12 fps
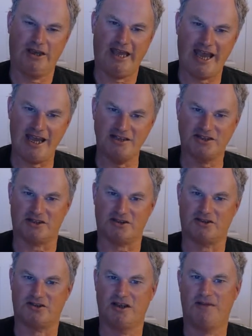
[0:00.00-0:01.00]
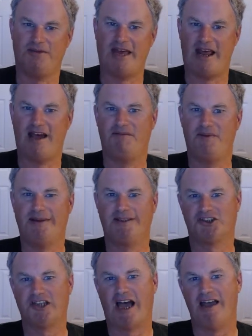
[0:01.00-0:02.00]
cases that have been
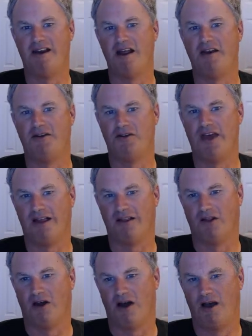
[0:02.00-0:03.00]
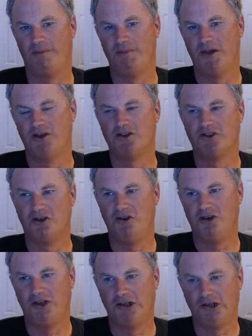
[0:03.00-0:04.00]
decided under that law, so
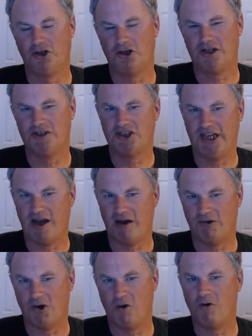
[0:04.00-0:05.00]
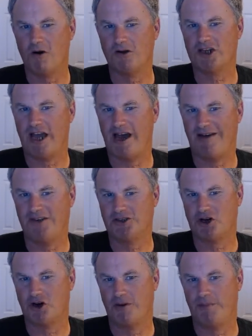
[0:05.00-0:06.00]
you can look and see how courts have
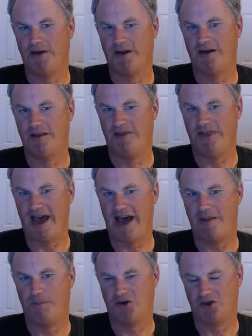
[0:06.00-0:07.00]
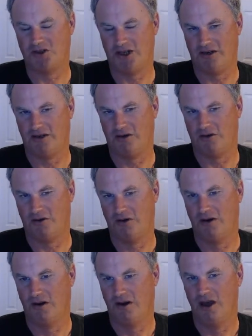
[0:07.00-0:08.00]
interpreted that particular
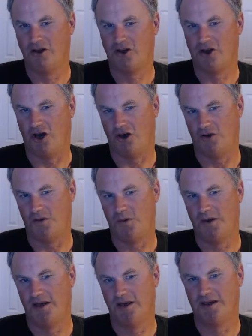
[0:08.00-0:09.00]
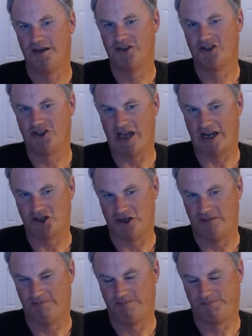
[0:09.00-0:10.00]
code
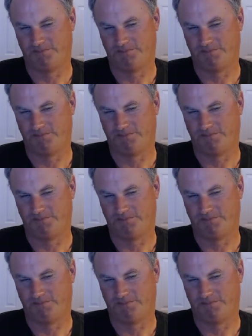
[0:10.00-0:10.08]
section.